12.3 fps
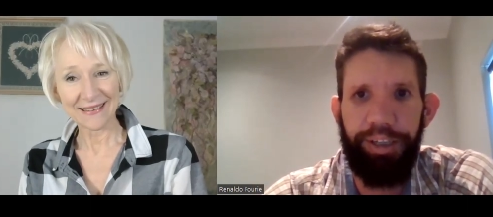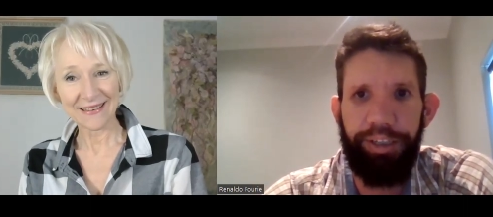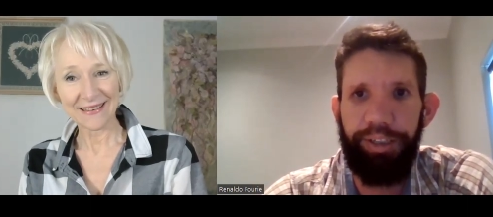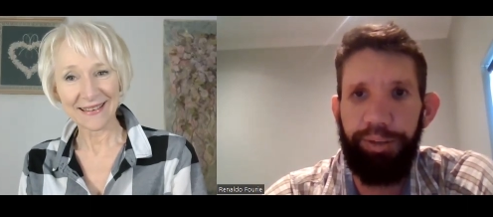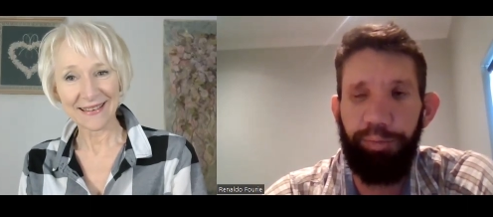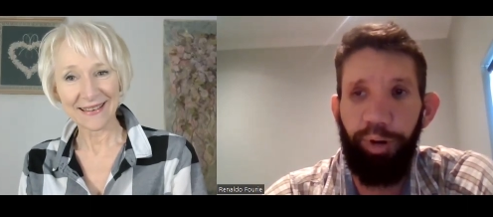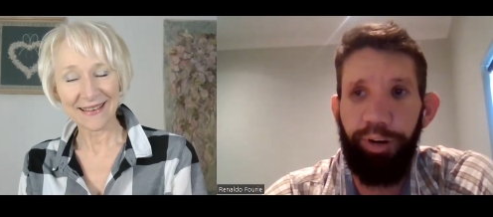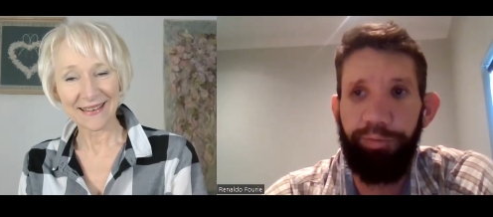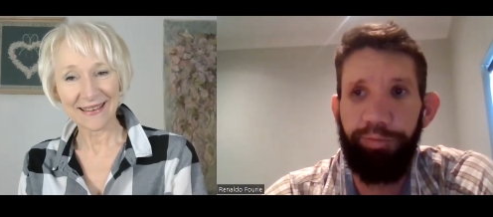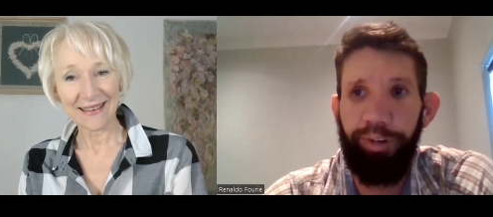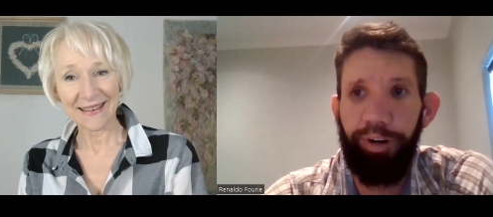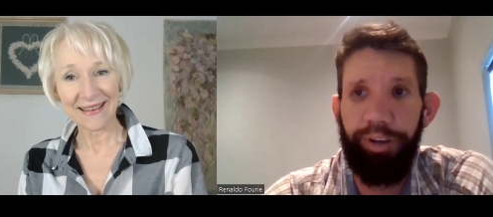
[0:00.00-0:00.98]
Speaker 1: And
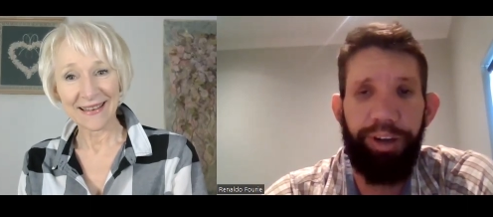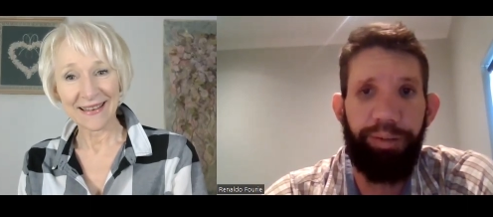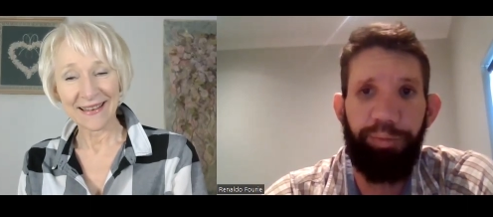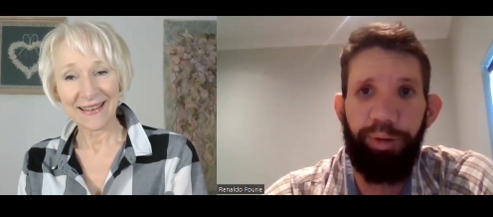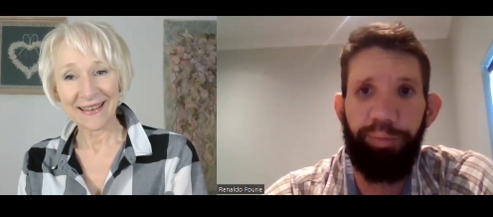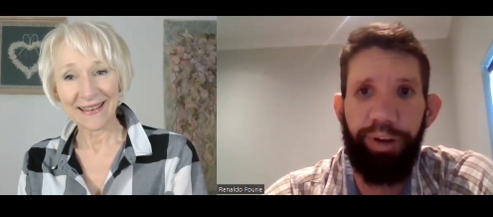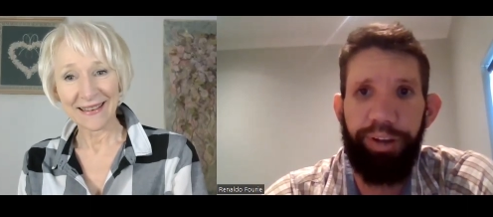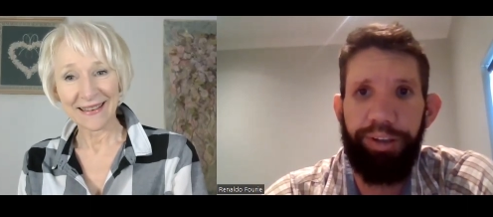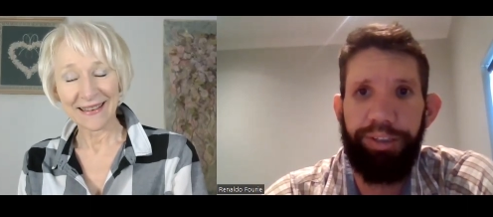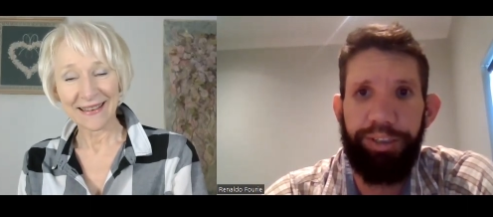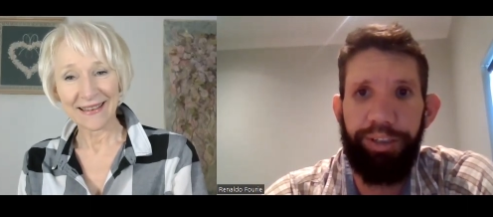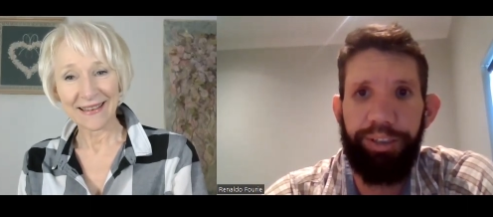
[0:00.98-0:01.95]
my father and my
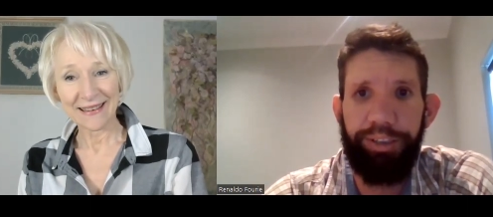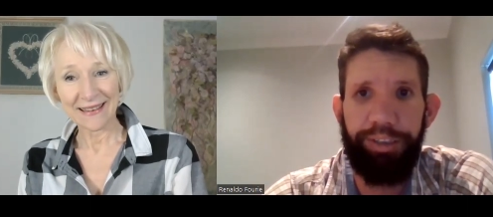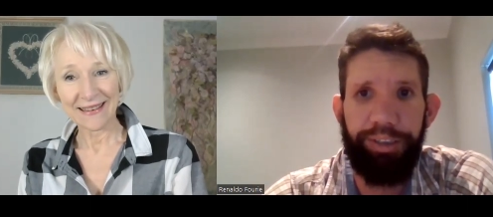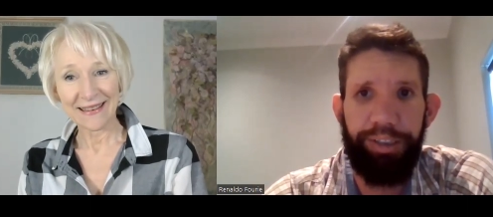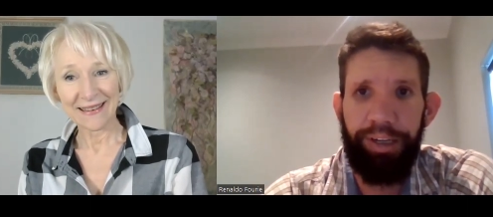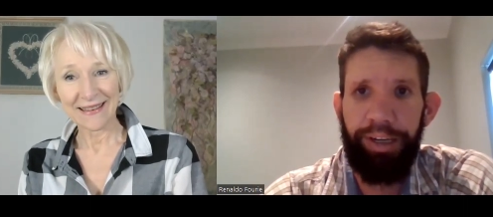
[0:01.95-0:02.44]
brother started